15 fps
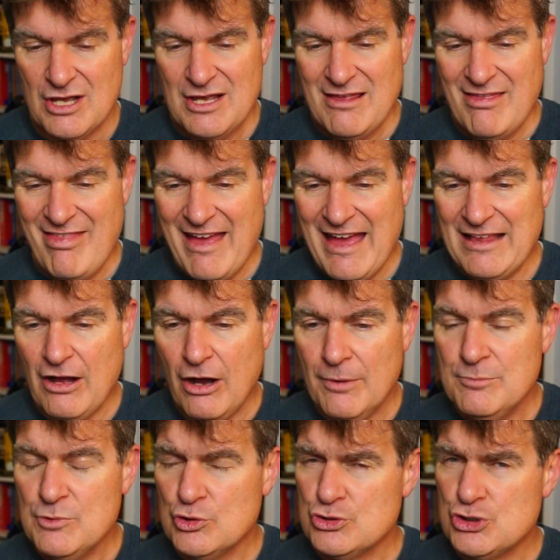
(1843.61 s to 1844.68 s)
that
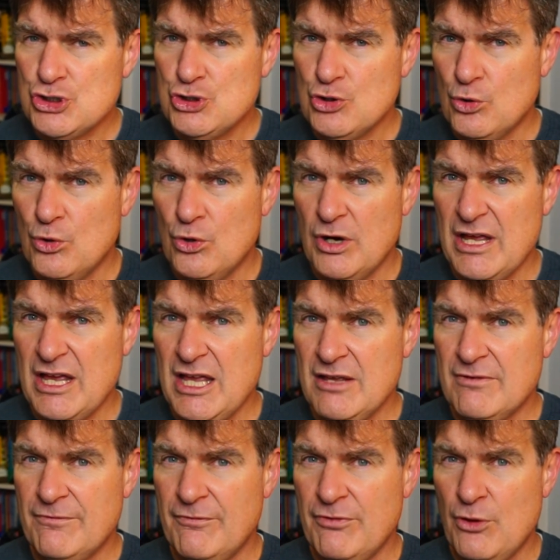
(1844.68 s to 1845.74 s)
I'm not sure
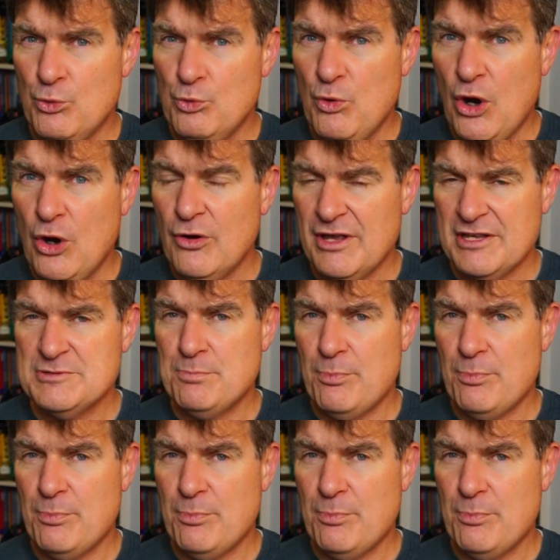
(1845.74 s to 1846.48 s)
if the Rolex